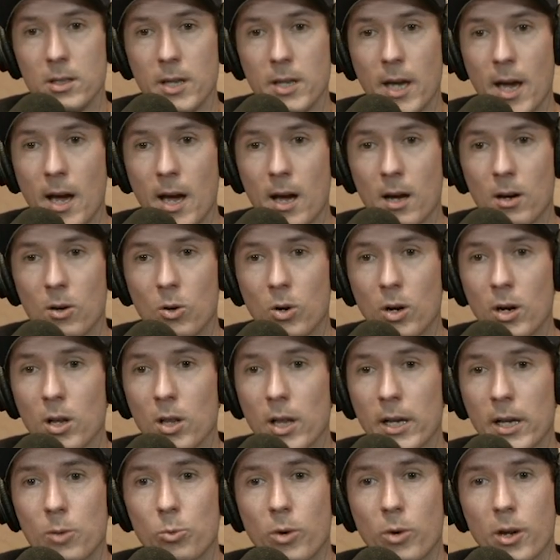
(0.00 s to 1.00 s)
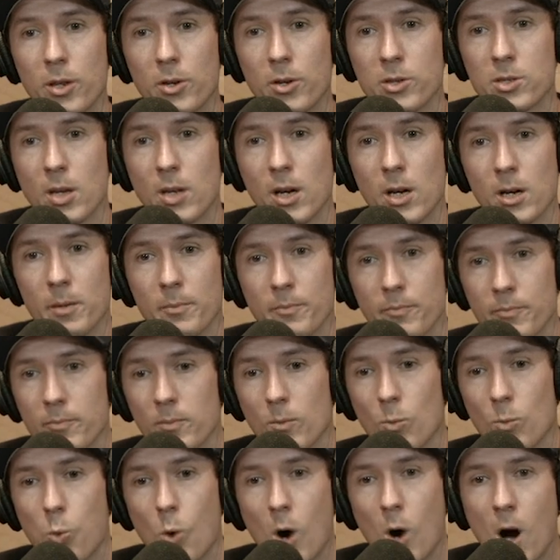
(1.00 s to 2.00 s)
Yeah, or uh, like one of those um,
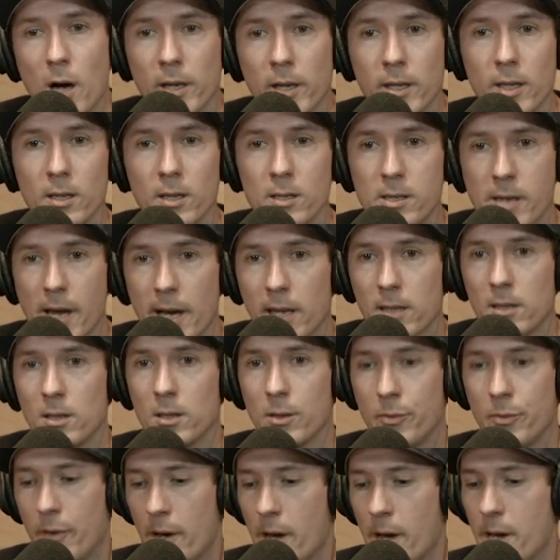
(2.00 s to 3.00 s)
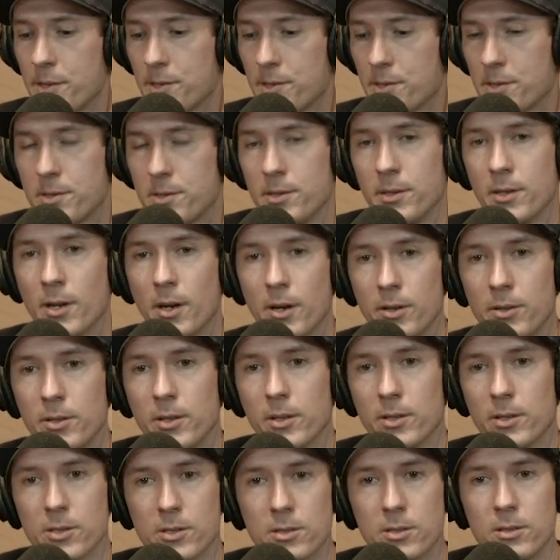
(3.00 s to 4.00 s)
walking techno fests. You know, you
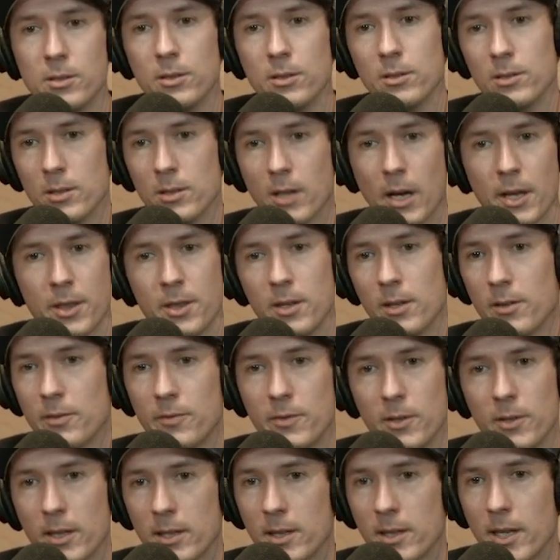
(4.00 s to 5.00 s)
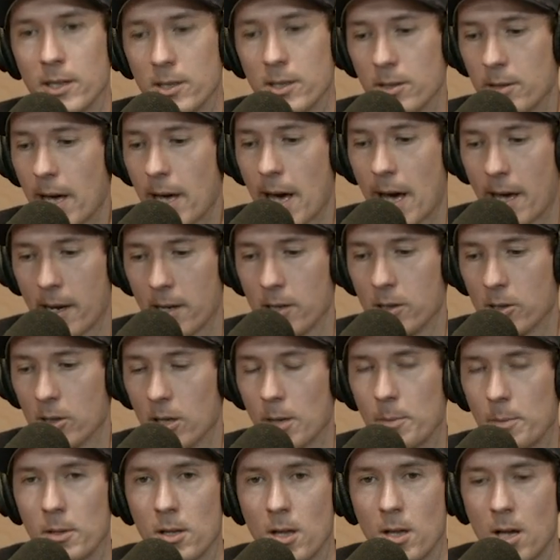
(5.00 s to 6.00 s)
could just do. I feel feel like oh, they yeah. do that in
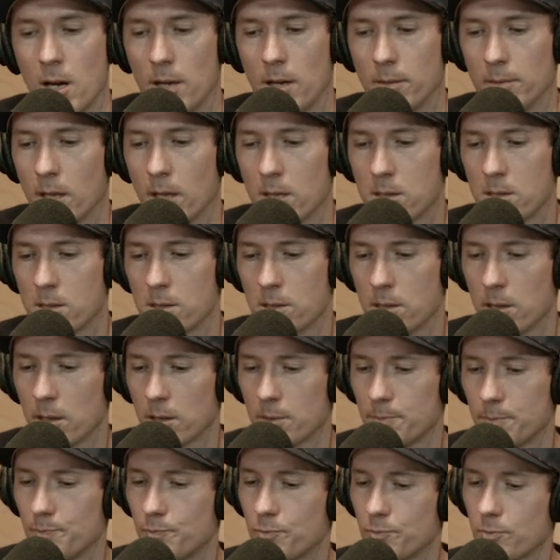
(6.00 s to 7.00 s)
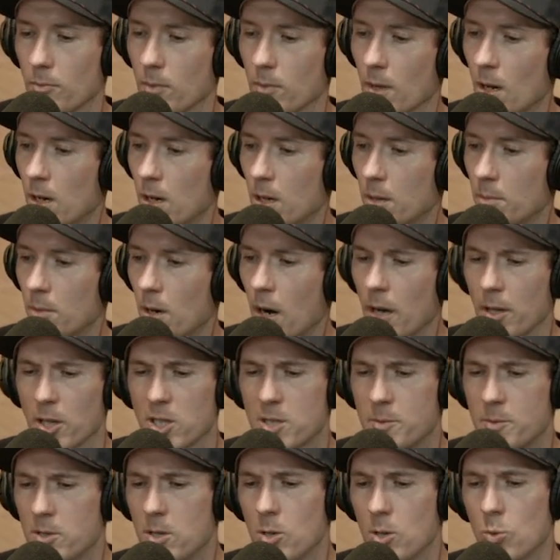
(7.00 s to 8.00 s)
Europe a lot. That's sick. Um, all right,
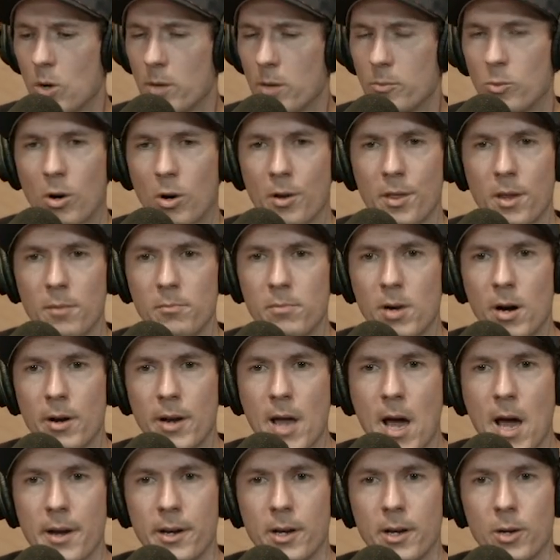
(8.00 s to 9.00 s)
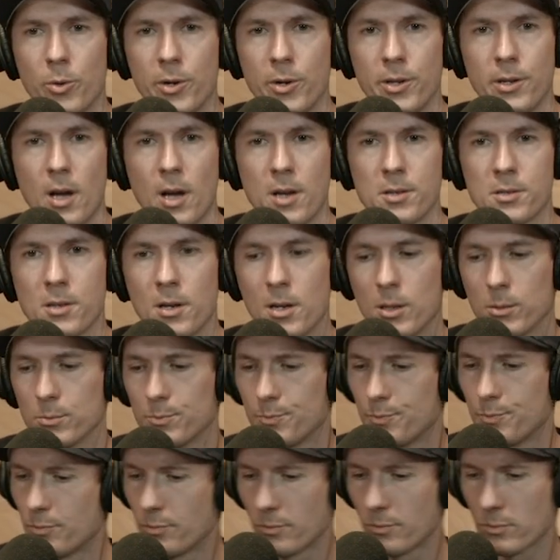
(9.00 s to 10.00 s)
let's do one more, then bone out of here. What do you guys say?
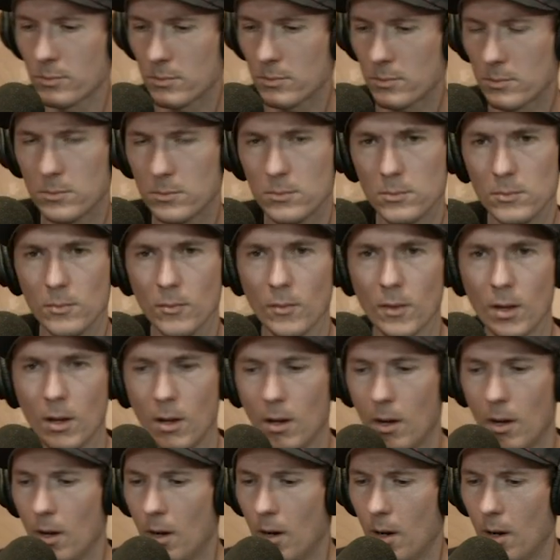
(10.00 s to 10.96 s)
Yeah,